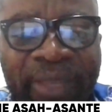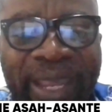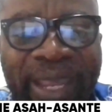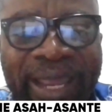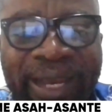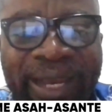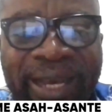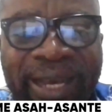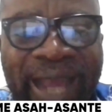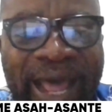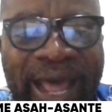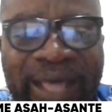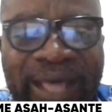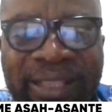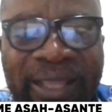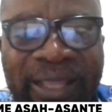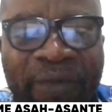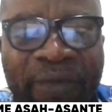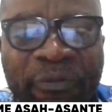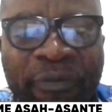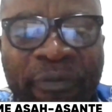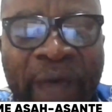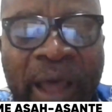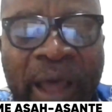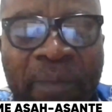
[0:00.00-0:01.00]
and
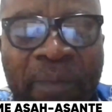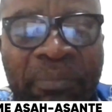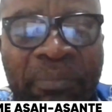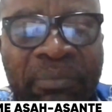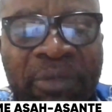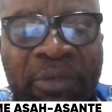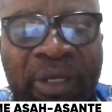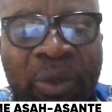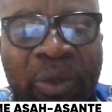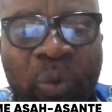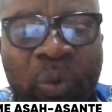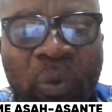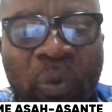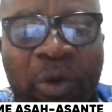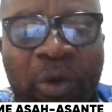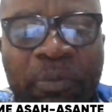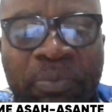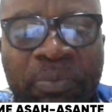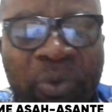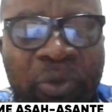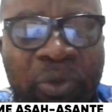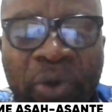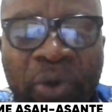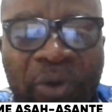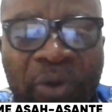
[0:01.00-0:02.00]
other farm
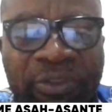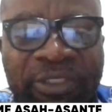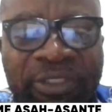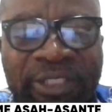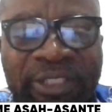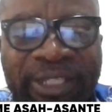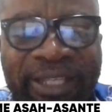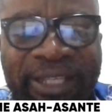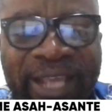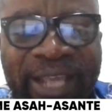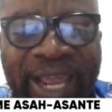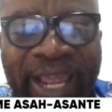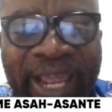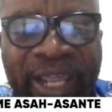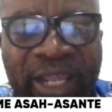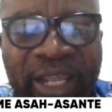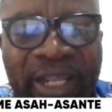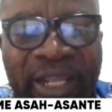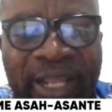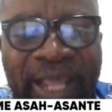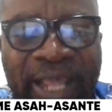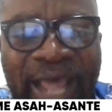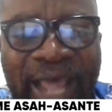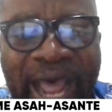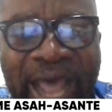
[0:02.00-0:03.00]
what products there.
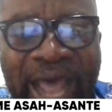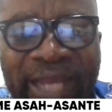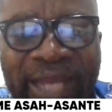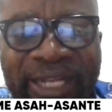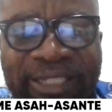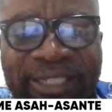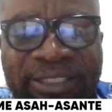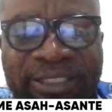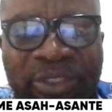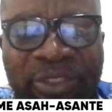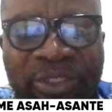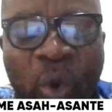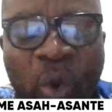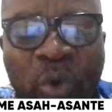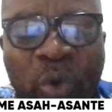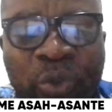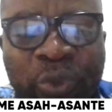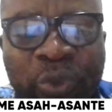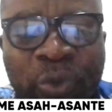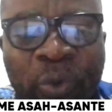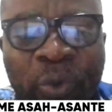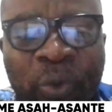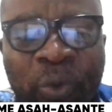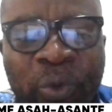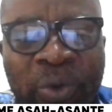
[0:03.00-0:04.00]
And it's
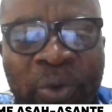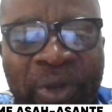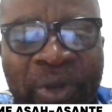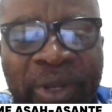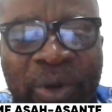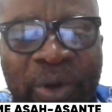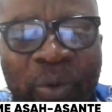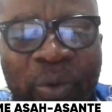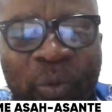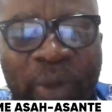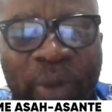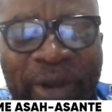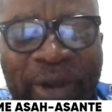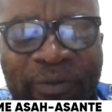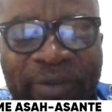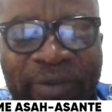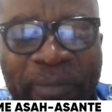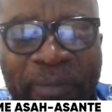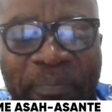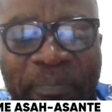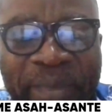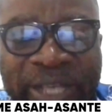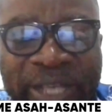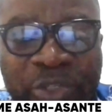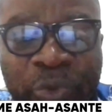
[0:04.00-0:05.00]
also one of
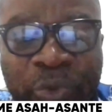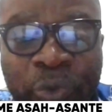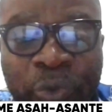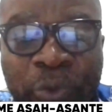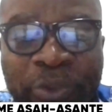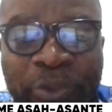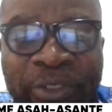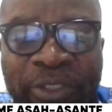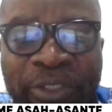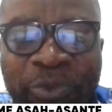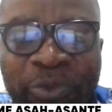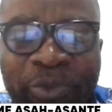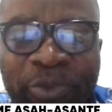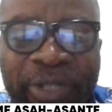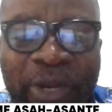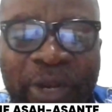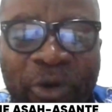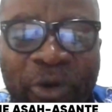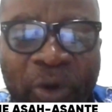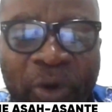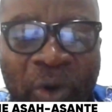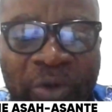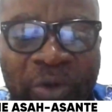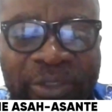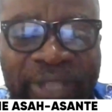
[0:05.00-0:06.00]
the best routes to the
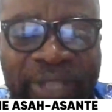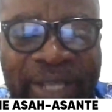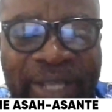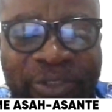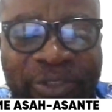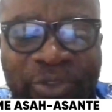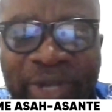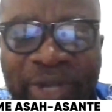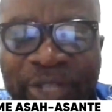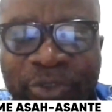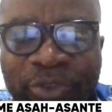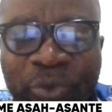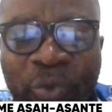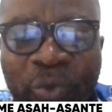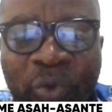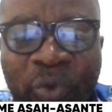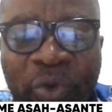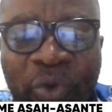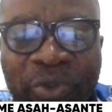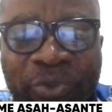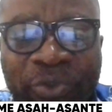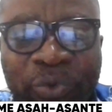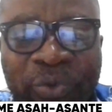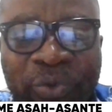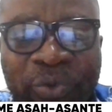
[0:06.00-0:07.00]
north. As soon as you
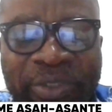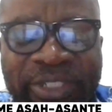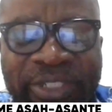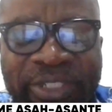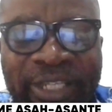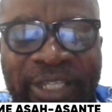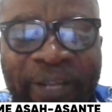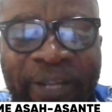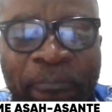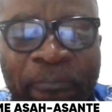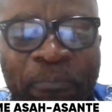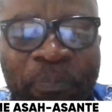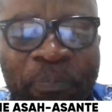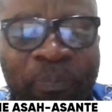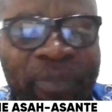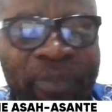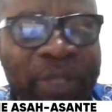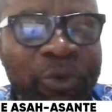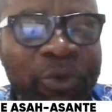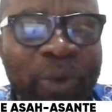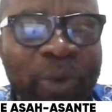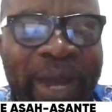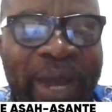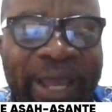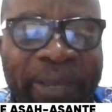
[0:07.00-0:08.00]
cross the Oti,
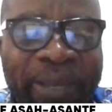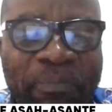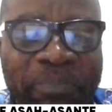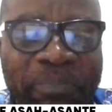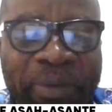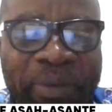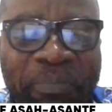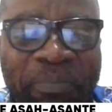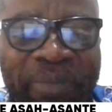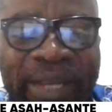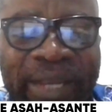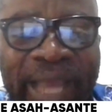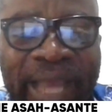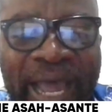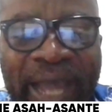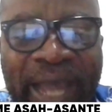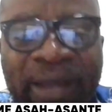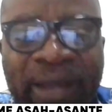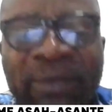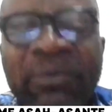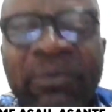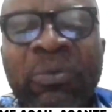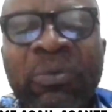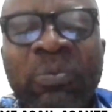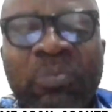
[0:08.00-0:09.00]
you are in
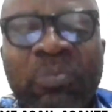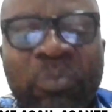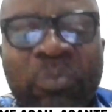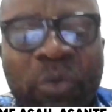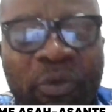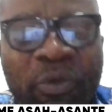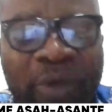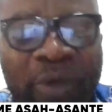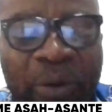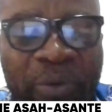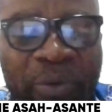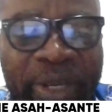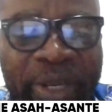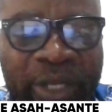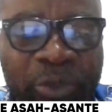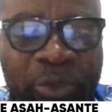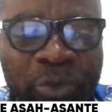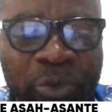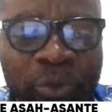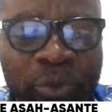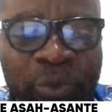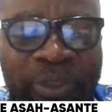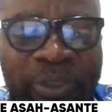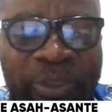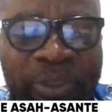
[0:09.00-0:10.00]
Bimbilla, move away
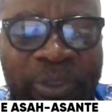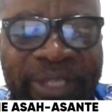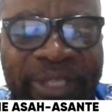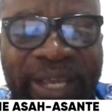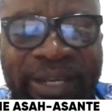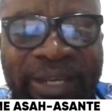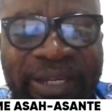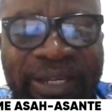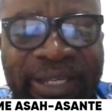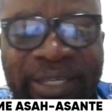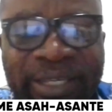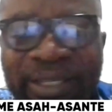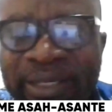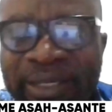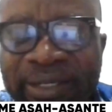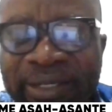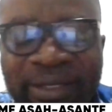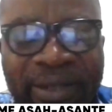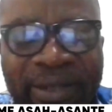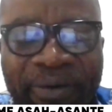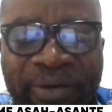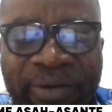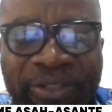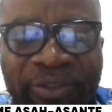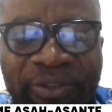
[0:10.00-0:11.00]
to Yendi,
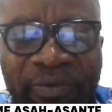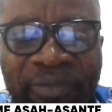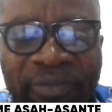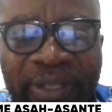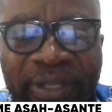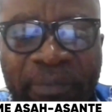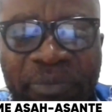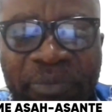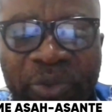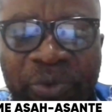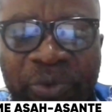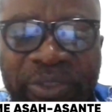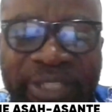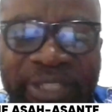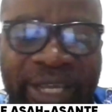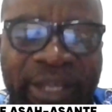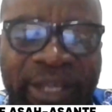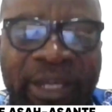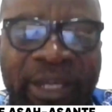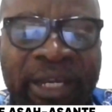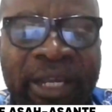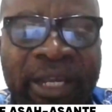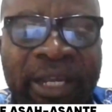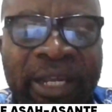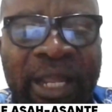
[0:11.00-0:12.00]
the rest of them. You
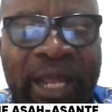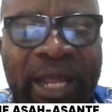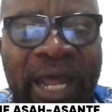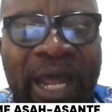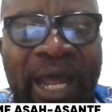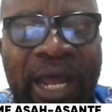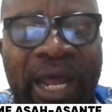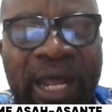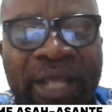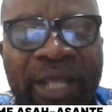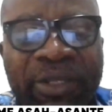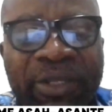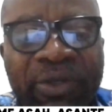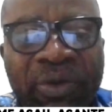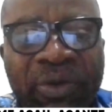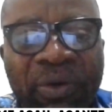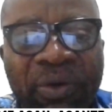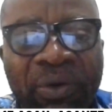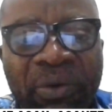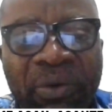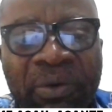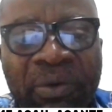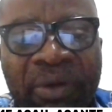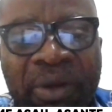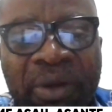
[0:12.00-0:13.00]
take, uh, you
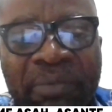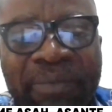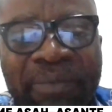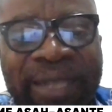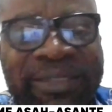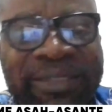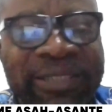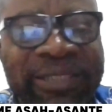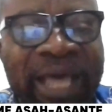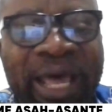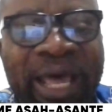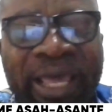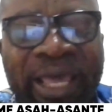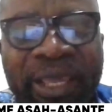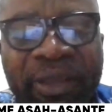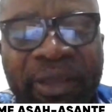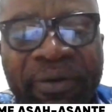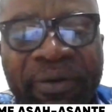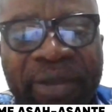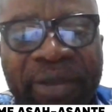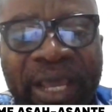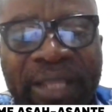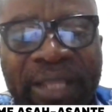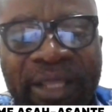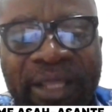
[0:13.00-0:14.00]
know, Pasa
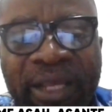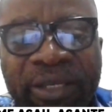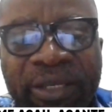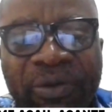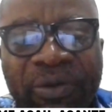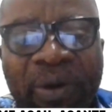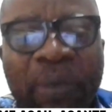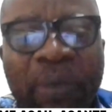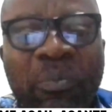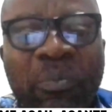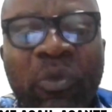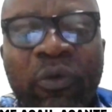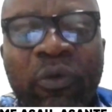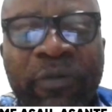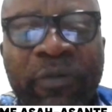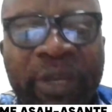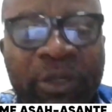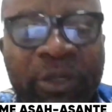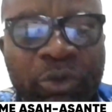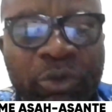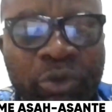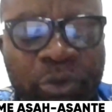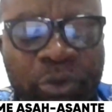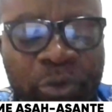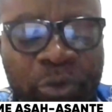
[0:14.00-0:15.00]
area, then you are
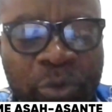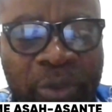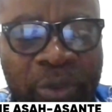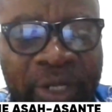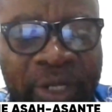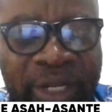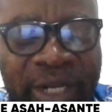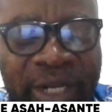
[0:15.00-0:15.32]
moving to